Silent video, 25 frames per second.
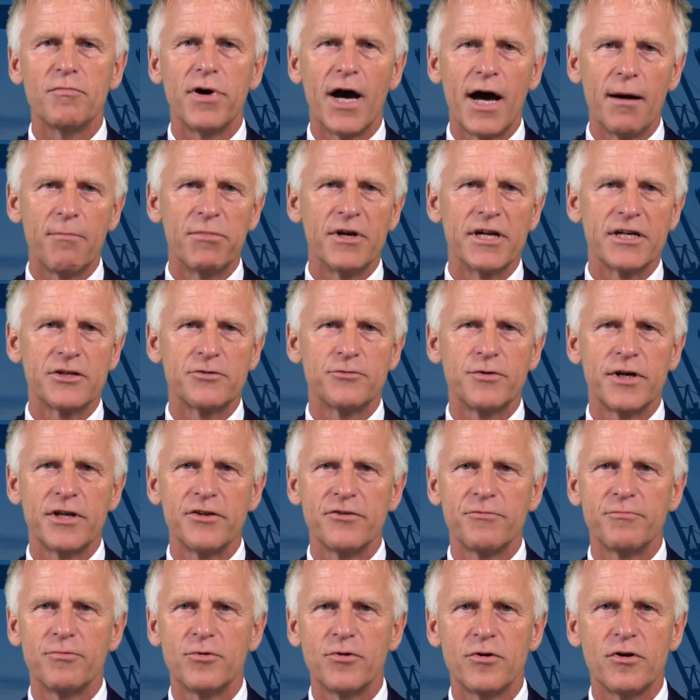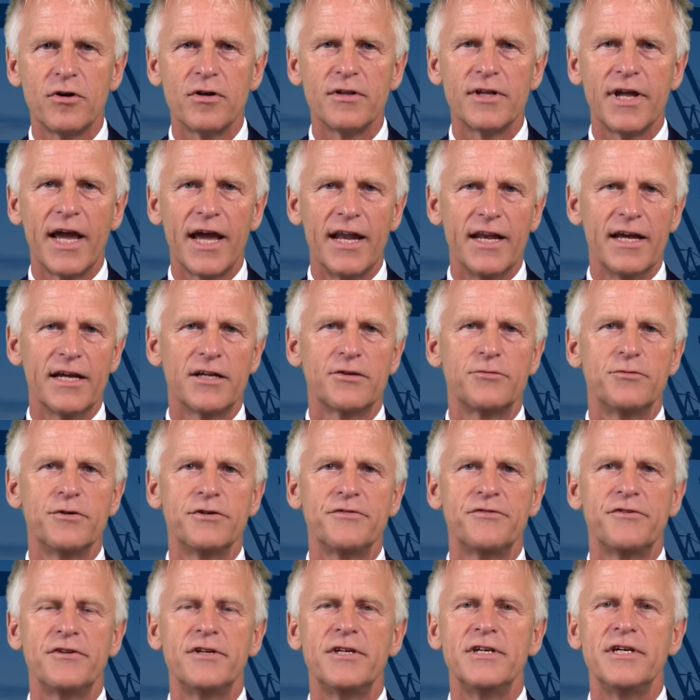public transport,
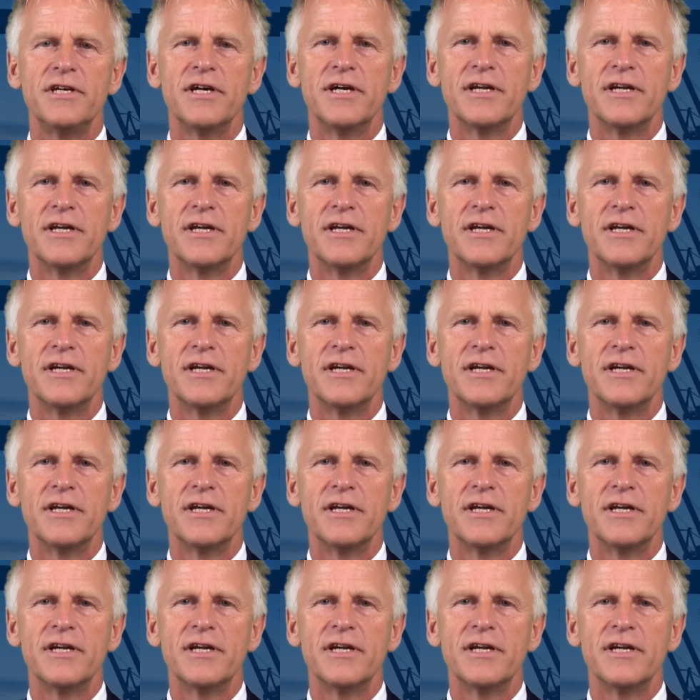electricity